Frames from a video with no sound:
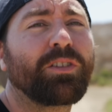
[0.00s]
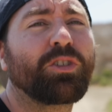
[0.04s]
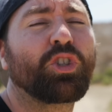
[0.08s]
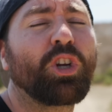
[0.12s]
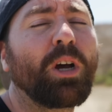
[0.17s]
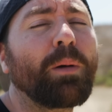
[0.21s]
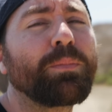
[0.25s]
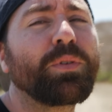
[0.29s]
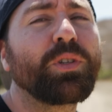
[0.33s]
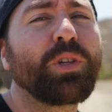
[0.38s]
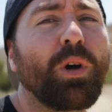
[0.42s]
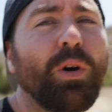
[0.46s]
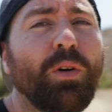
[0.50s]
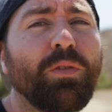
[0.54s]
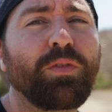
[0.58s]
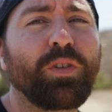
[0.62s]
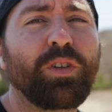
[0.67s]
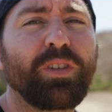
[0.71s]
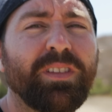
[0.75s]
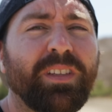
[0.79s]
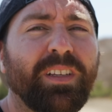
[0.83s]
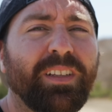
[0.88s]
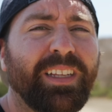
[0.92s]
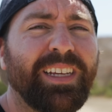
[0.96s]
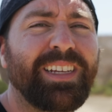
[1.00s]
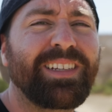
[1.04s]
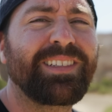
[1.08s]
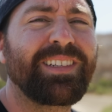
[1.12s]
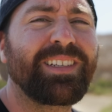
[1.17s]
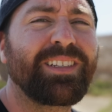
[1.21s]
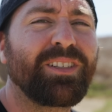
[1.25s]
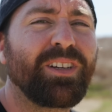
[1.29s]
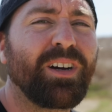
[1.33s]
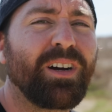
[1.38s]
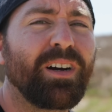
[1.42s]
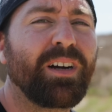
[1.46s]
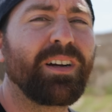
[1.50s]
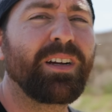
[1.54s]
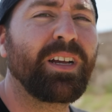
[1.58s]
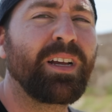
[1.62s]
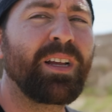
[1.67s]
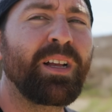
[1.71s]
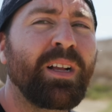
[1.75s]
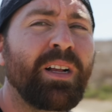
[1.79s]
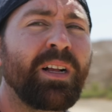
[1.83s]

jumps over the lazy dog.